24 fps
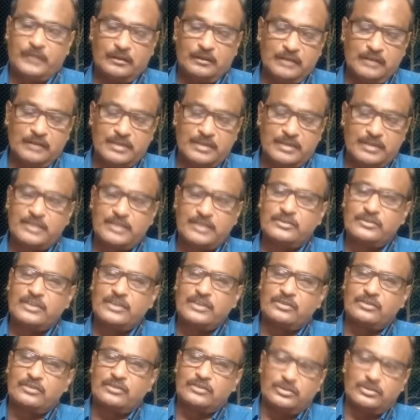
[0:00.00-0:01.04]
This
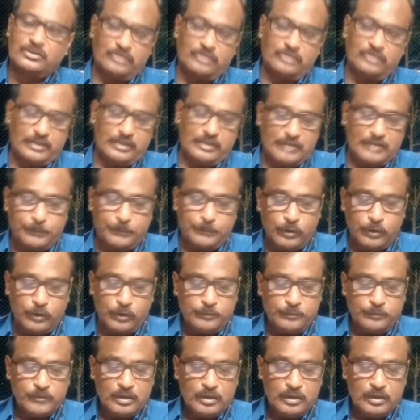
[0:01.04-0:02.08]
succession is approved.